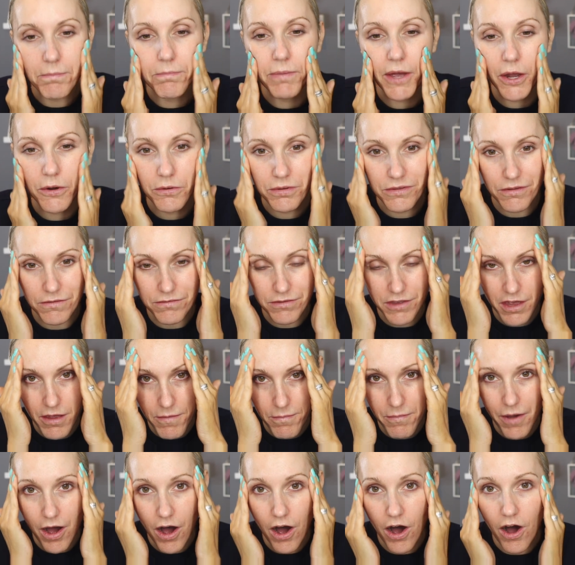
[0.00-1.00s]
Both of
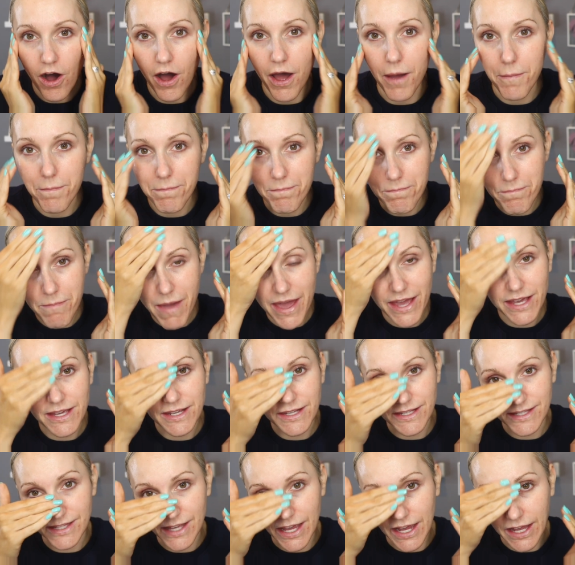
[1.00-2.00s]
them are
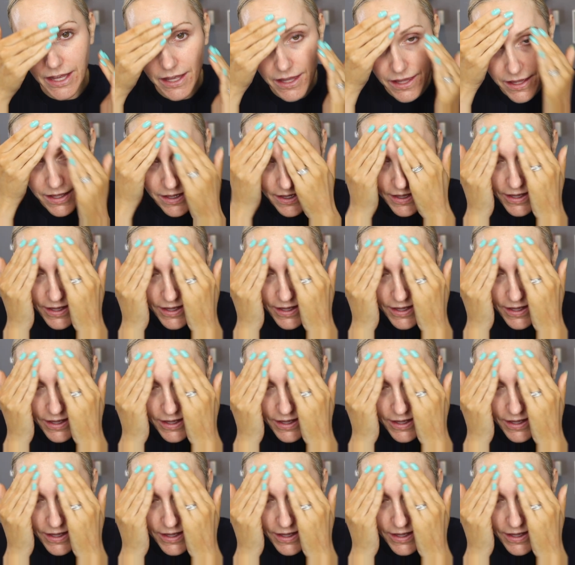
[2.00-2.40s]
amazing.